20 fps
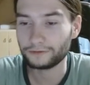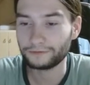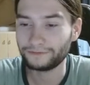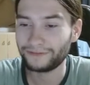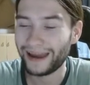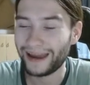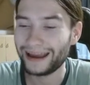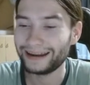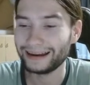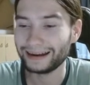
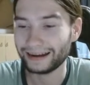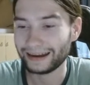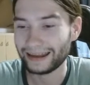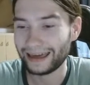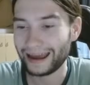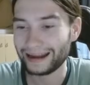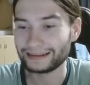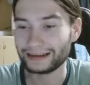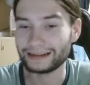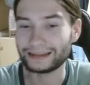fading
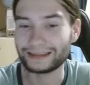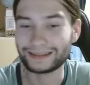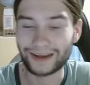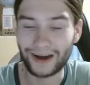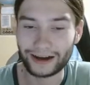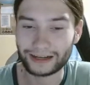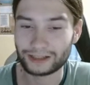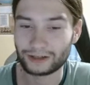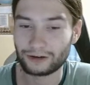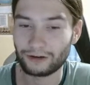late in
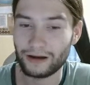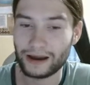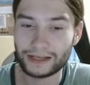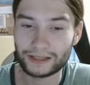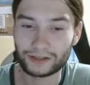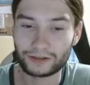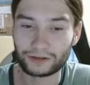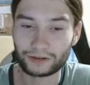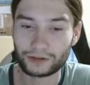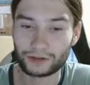tight
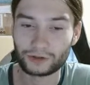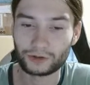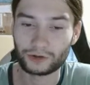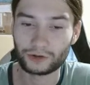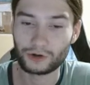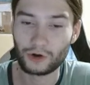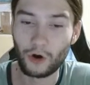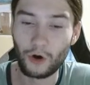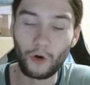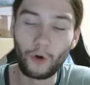races.
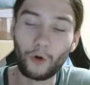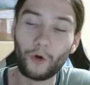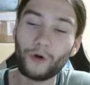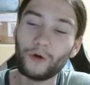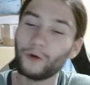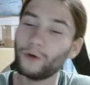Yo,